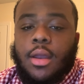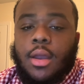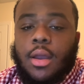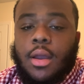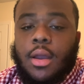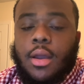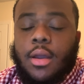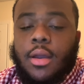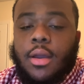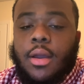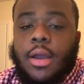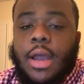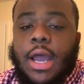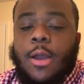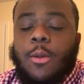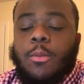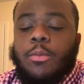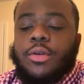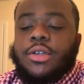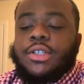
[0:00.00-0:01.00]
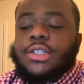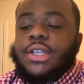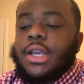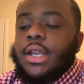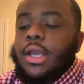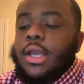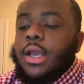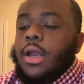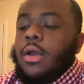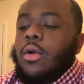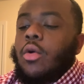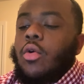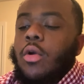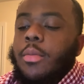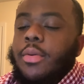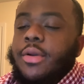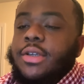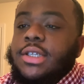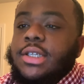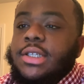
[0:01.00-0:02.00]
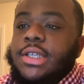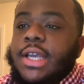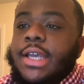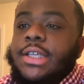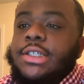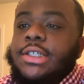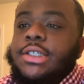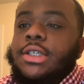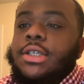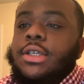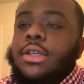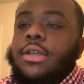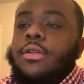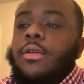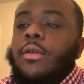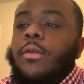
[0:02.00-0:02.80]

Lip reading: I'm presenting an oral presentation